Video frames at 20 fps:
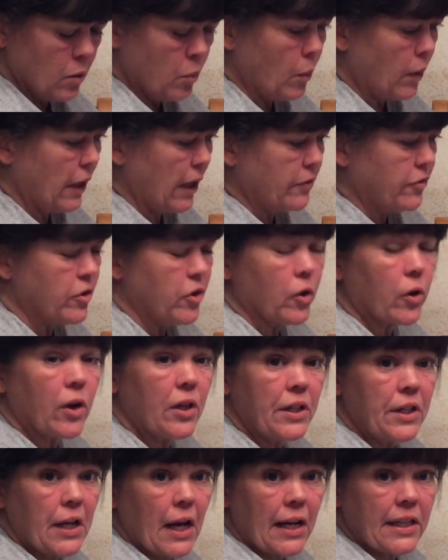whenever you're
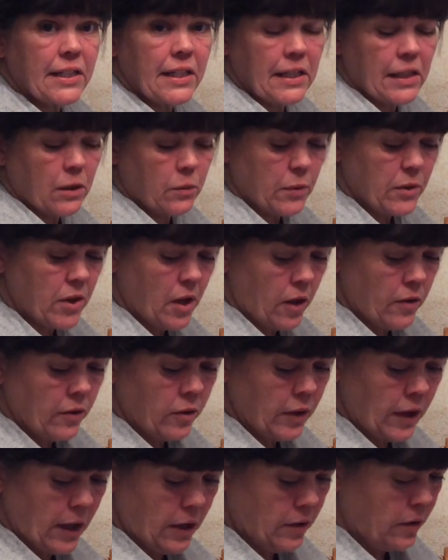connecting it with other
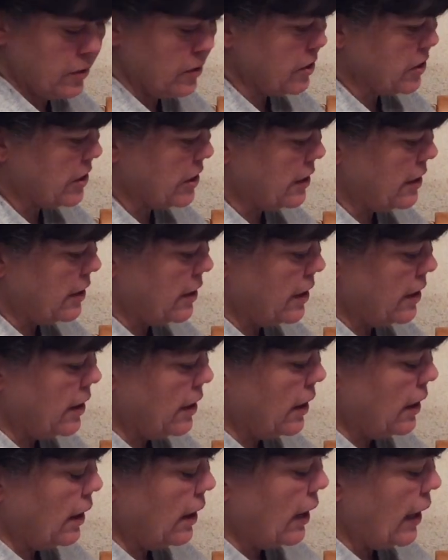letters.
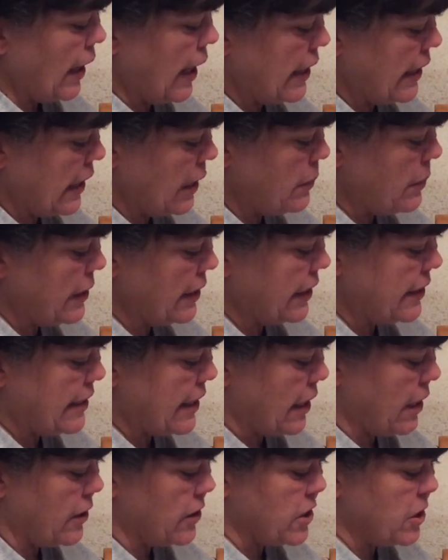And then we get
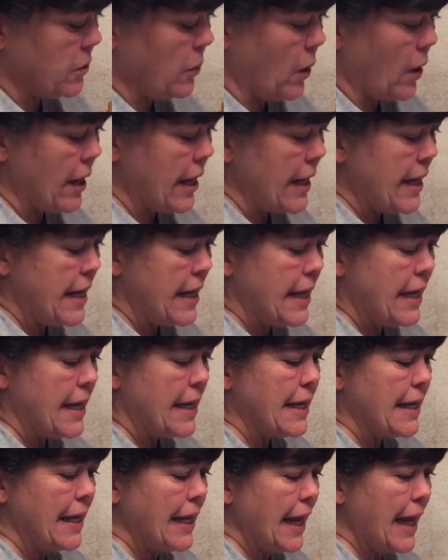down to our
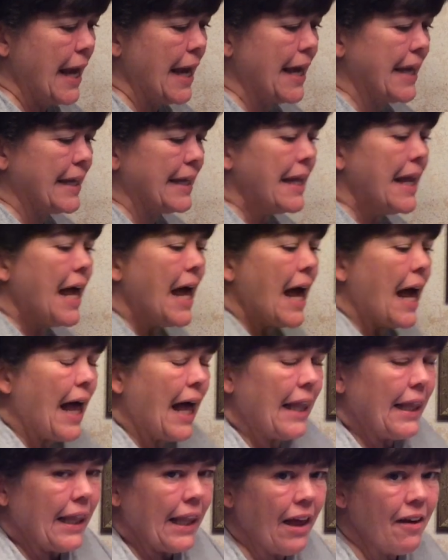E. And
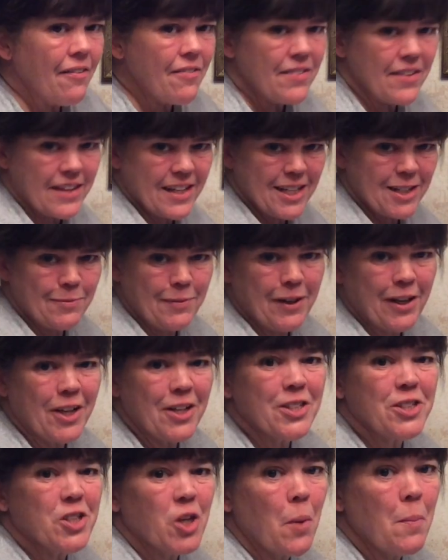I love this
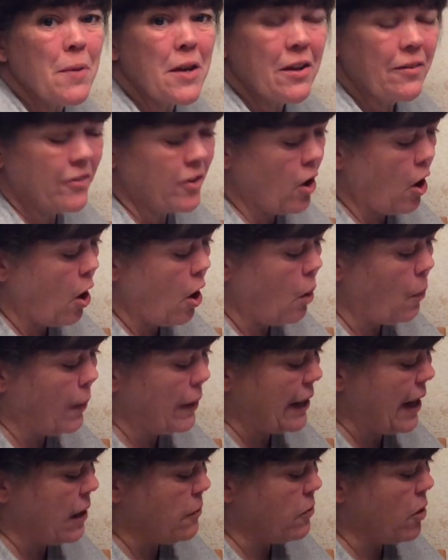because so many of y'all,
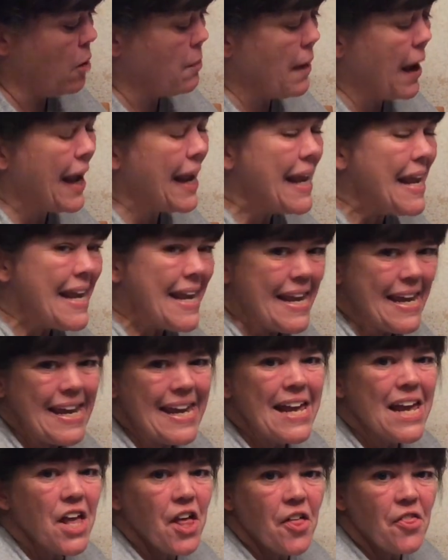when I wrote my E,
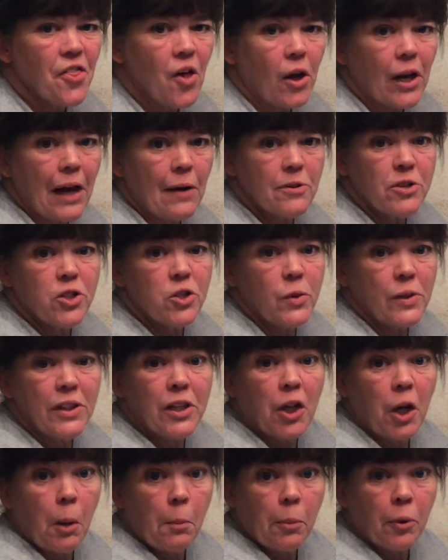thought I was doing
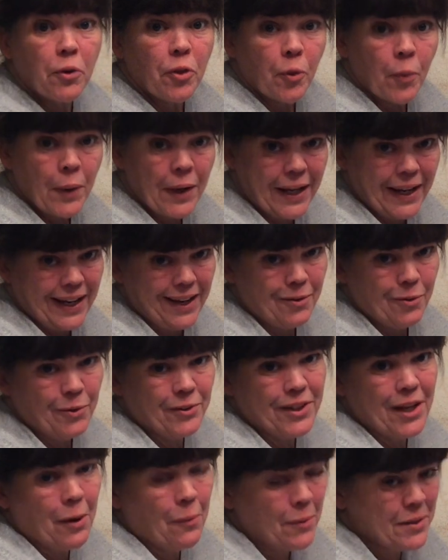the number 3. Well,
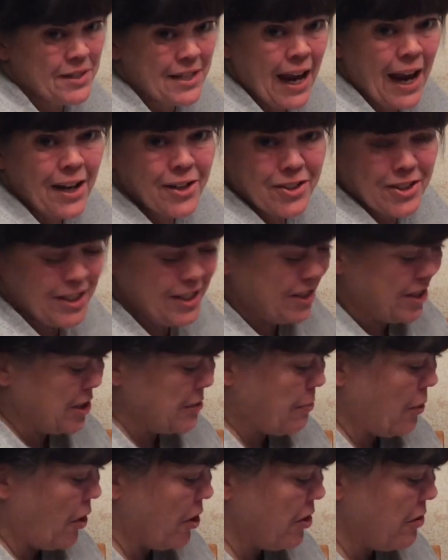that was actually just
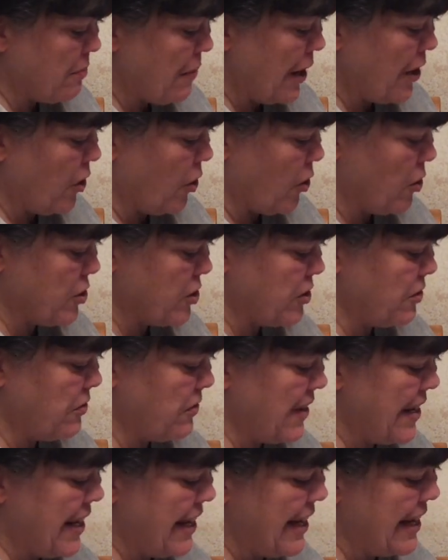part of my cursive
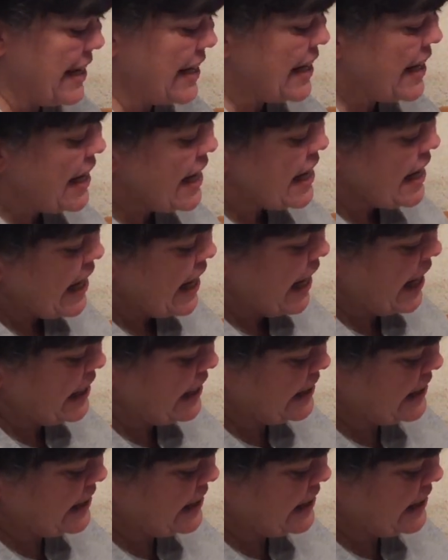E. And